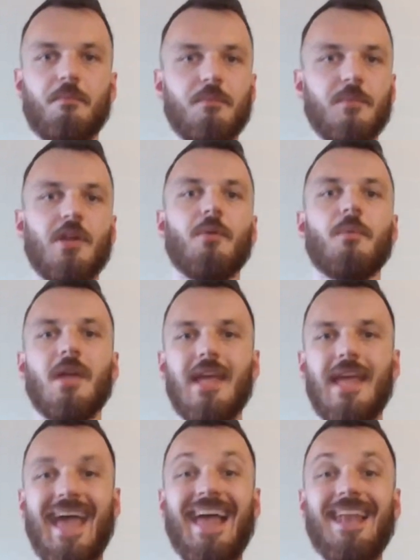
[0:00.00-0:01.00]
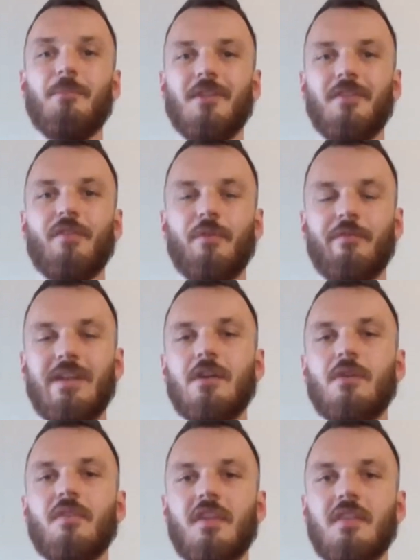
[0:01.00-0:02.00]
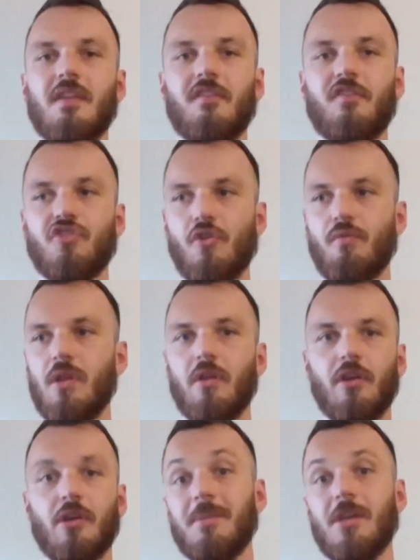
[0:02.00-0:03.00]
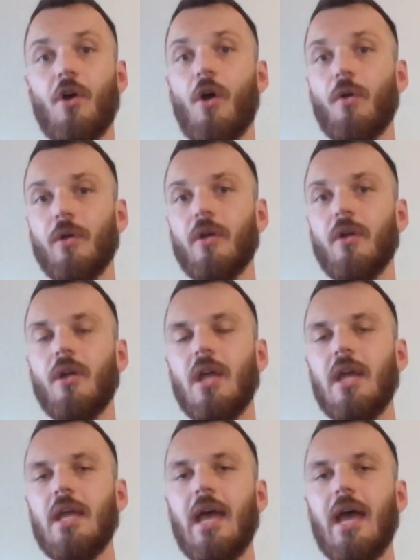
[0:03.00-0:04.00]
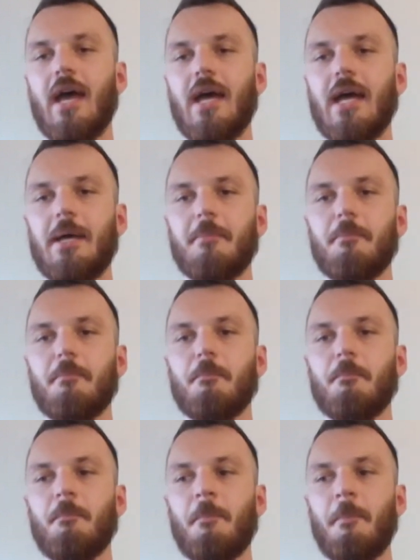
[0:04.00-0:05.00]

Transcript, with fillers: you know elements or videos in this show reel are going to be horror. Um,